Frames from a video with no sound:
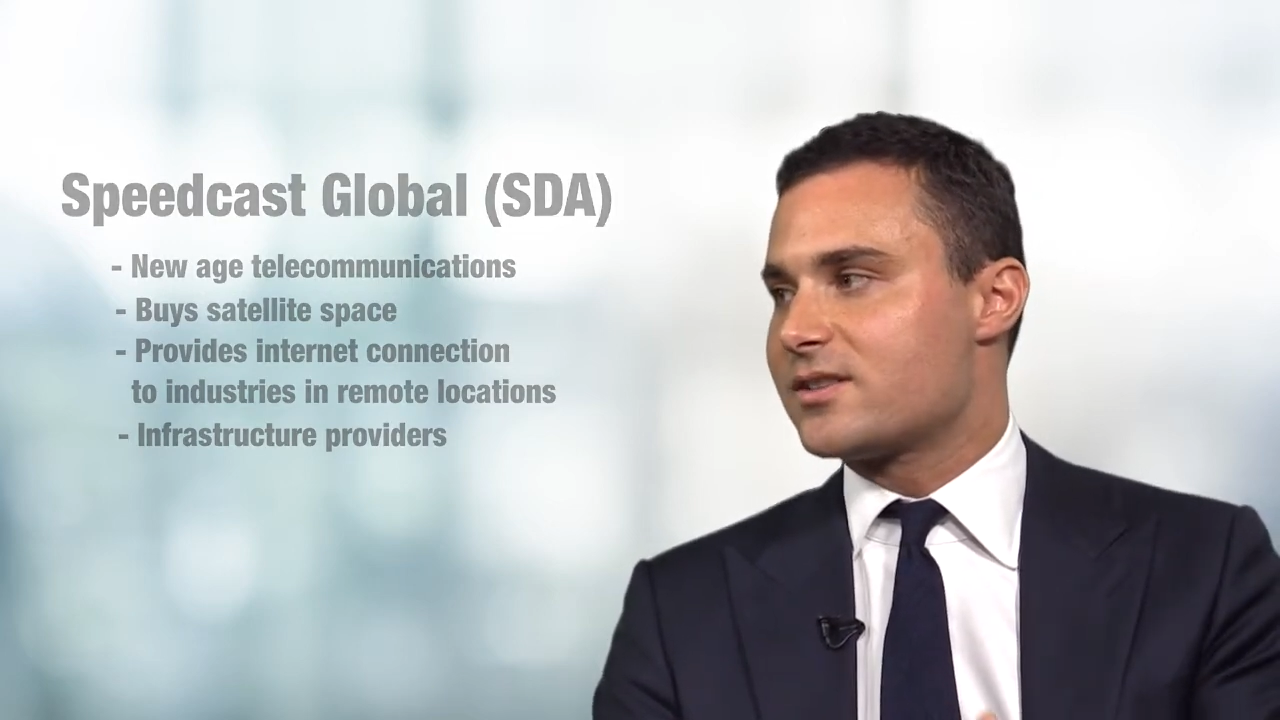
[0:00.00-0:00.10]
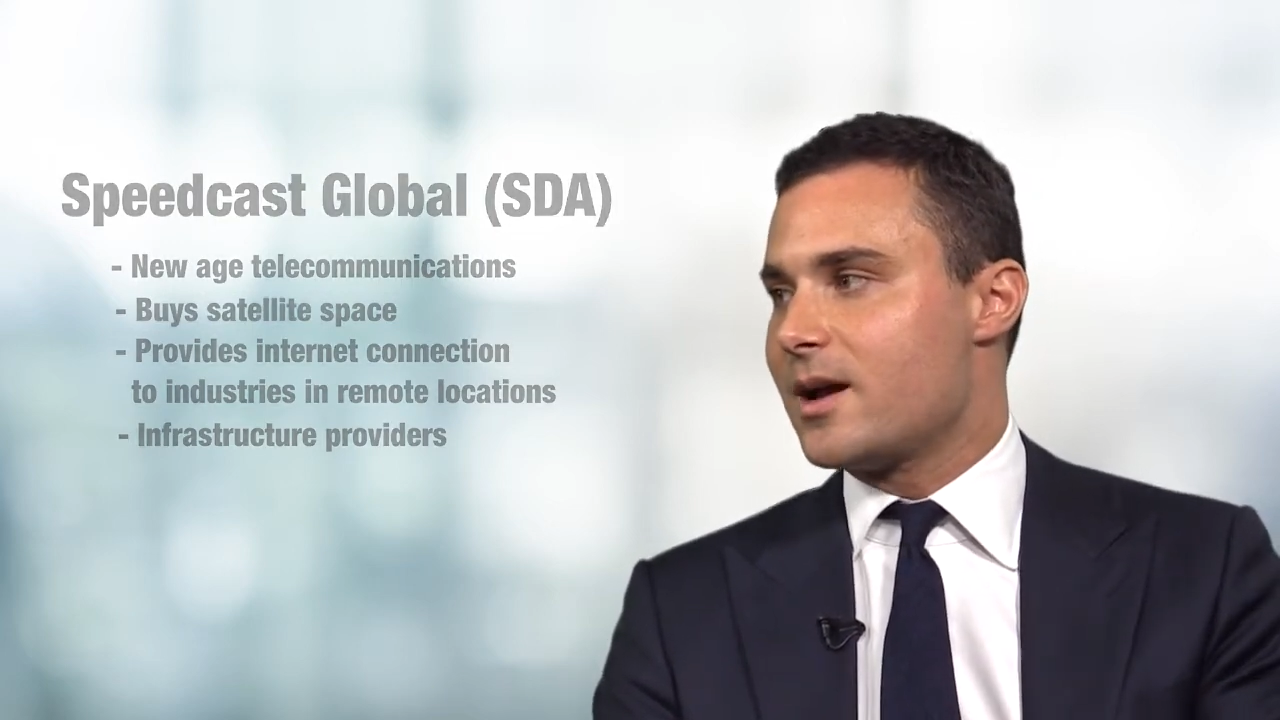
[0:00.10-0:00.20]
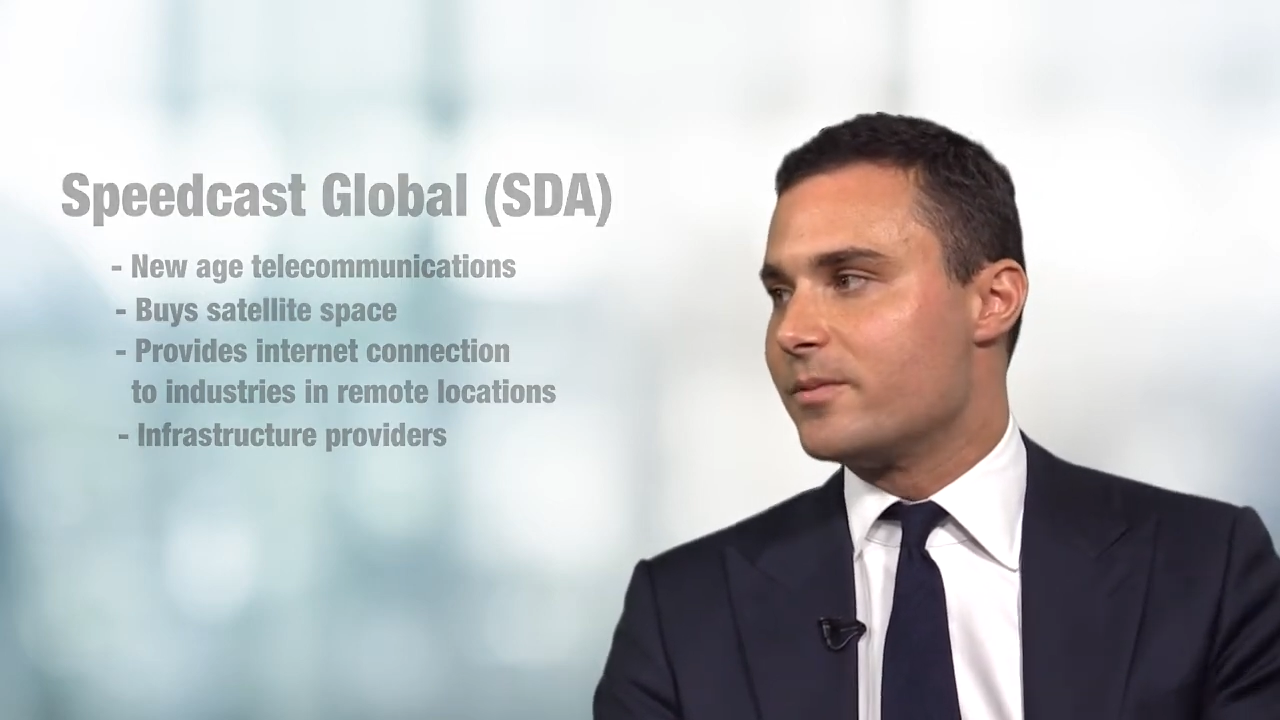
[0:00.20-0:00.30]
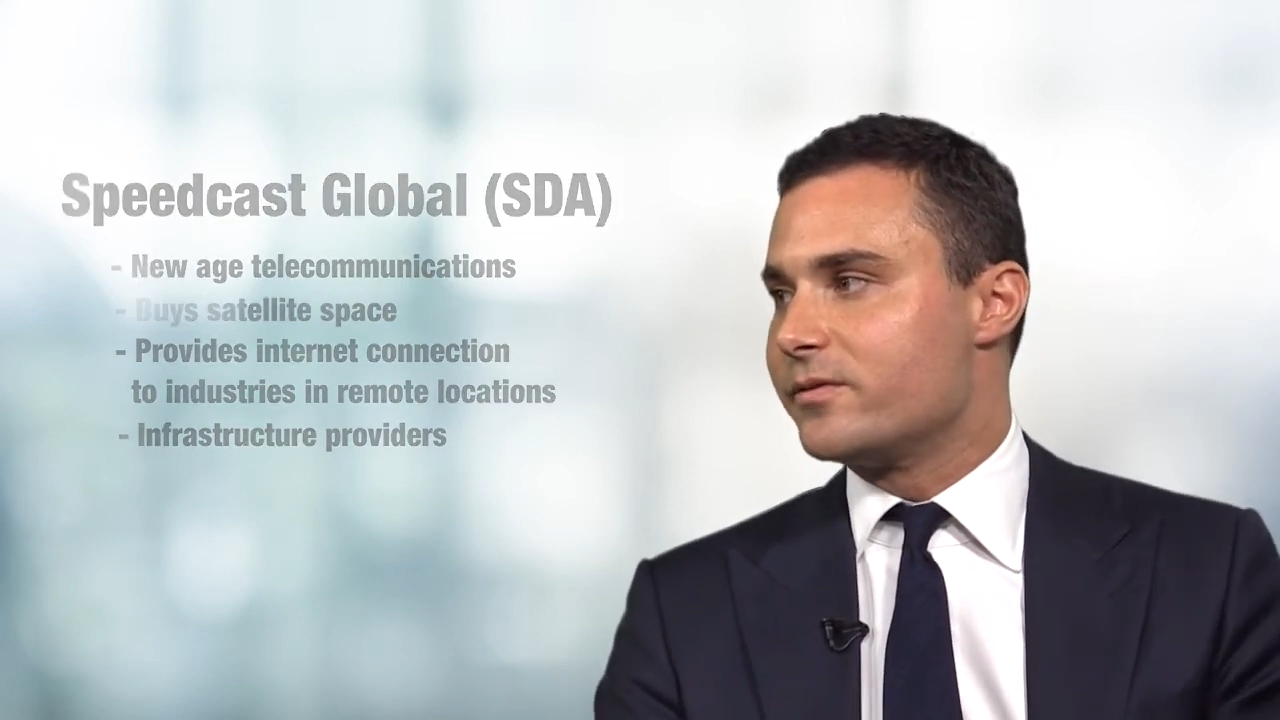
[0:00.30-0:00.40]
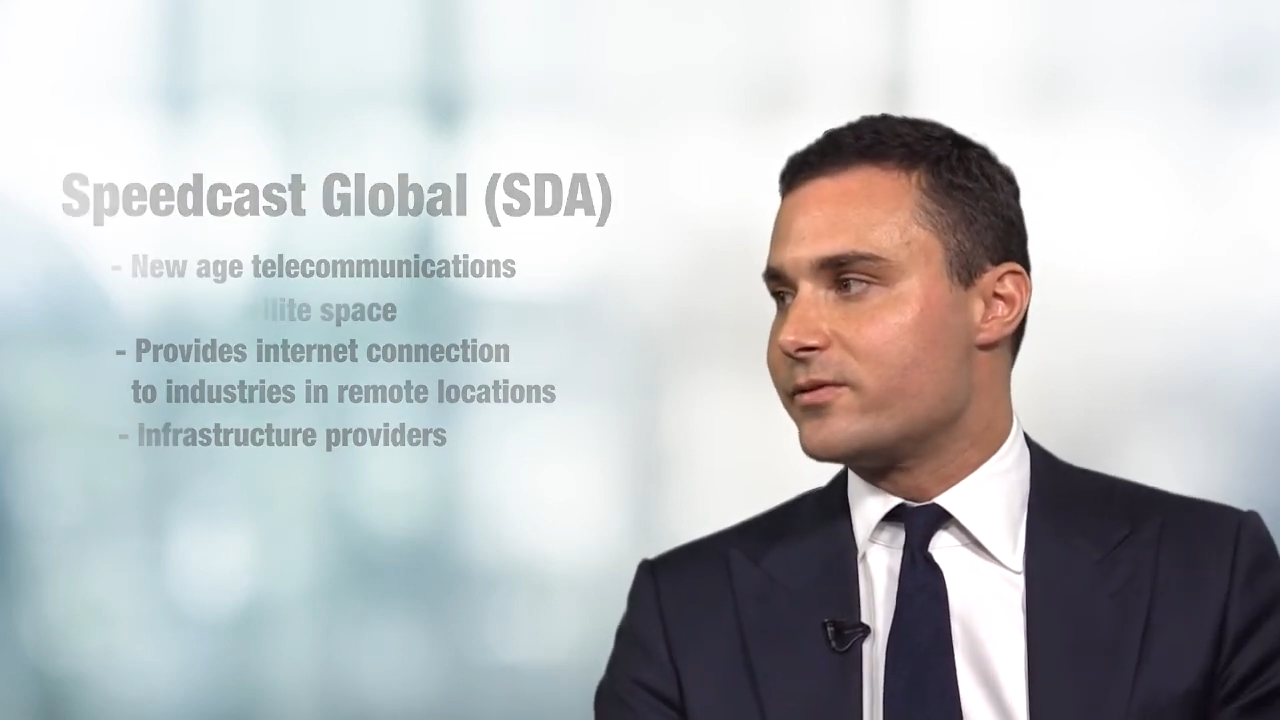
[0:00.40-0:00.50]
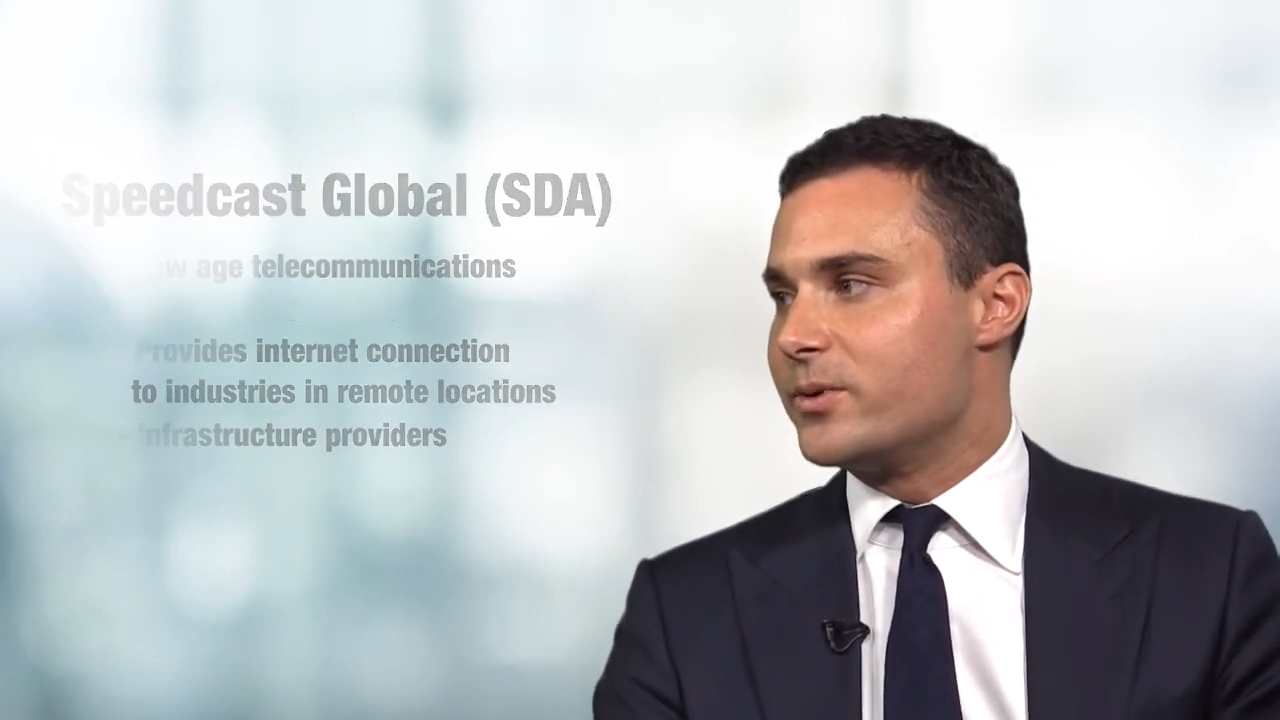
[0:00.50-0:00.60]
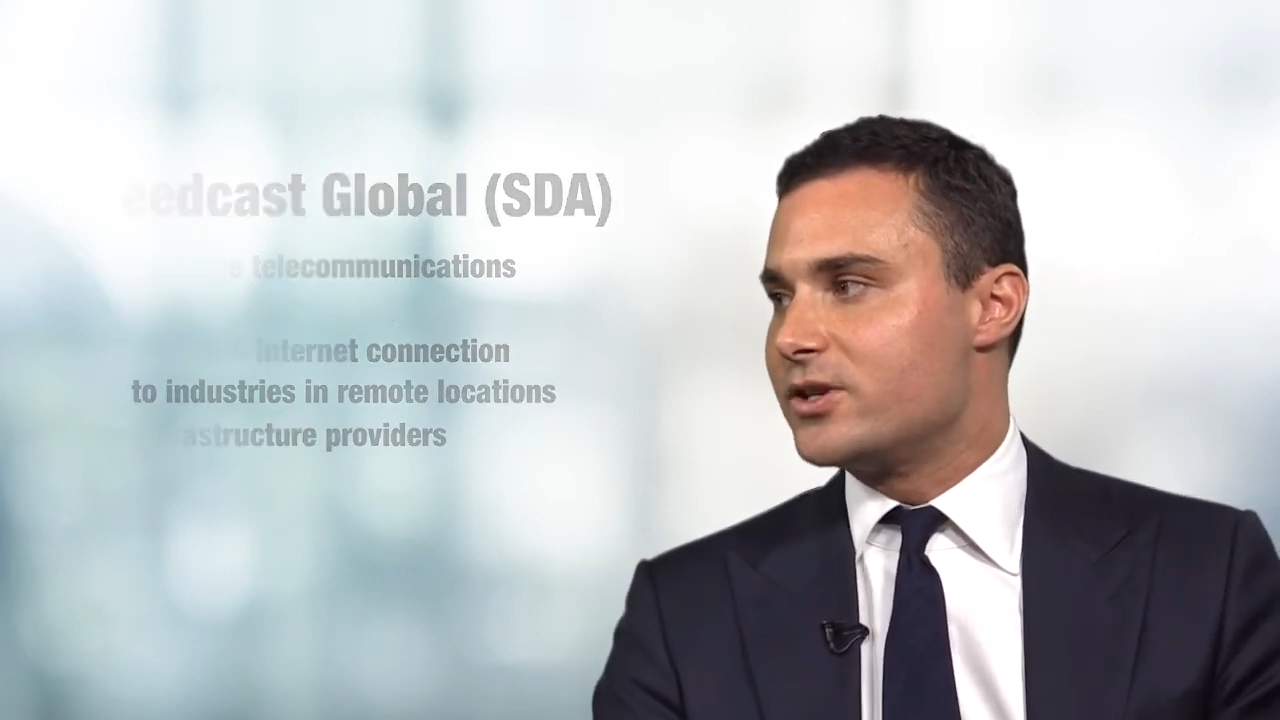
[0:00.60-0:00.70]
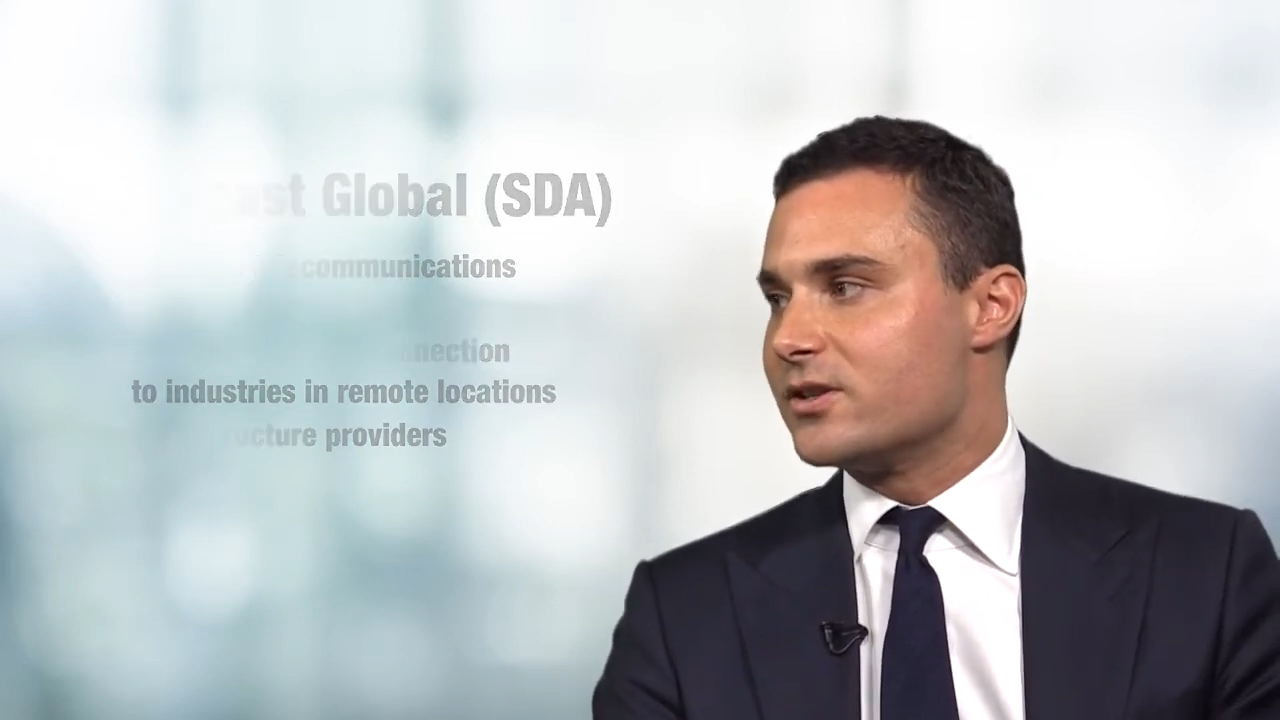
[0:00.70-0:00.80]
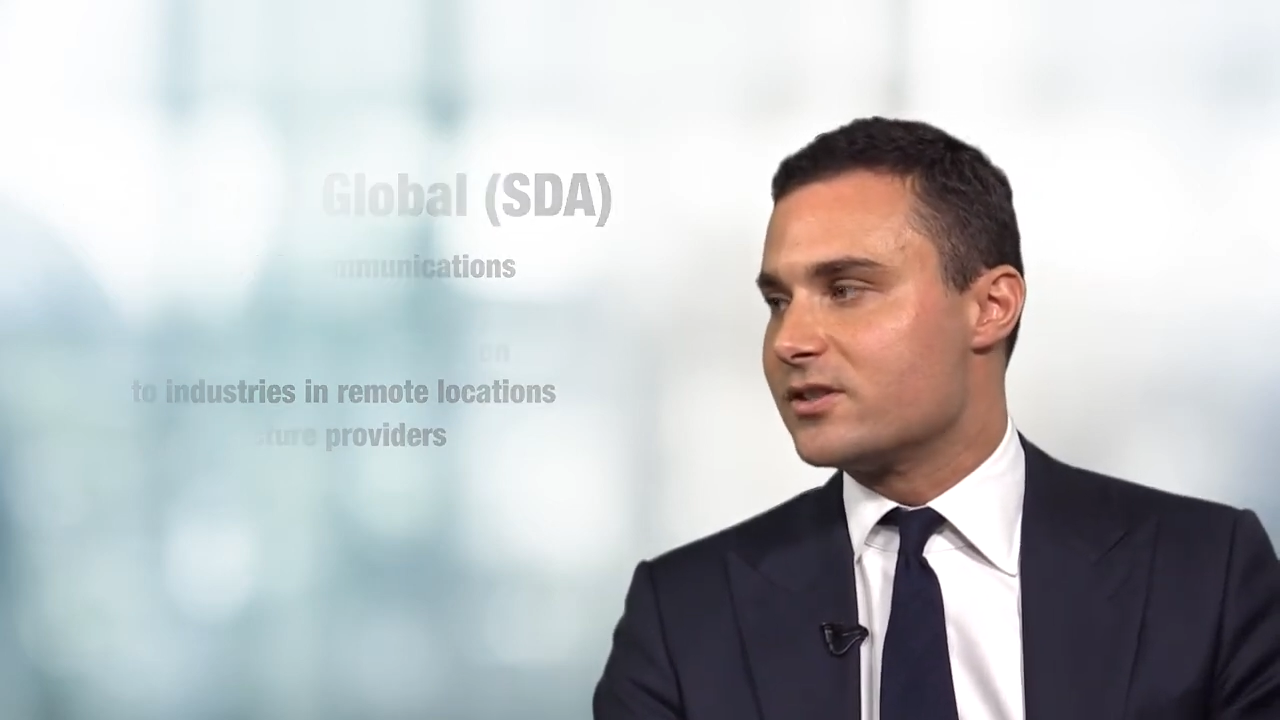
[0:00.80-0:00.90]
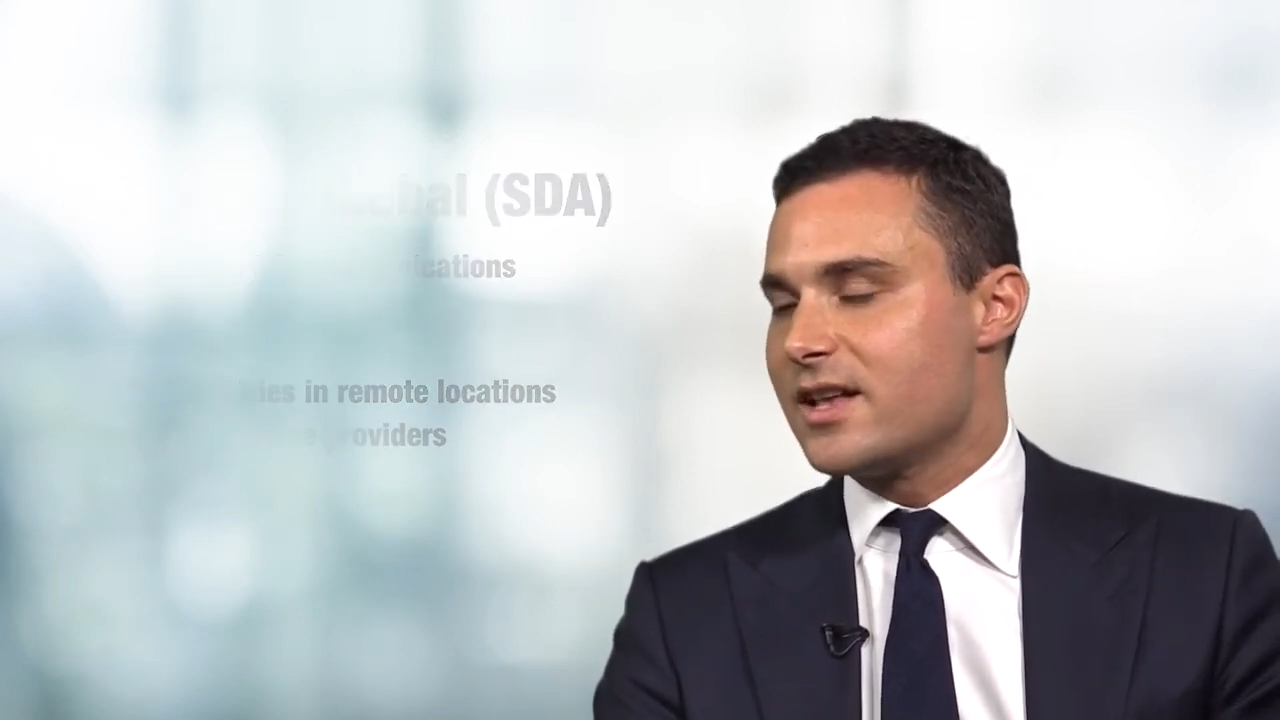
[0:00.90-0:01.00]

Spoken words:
come to fruition. So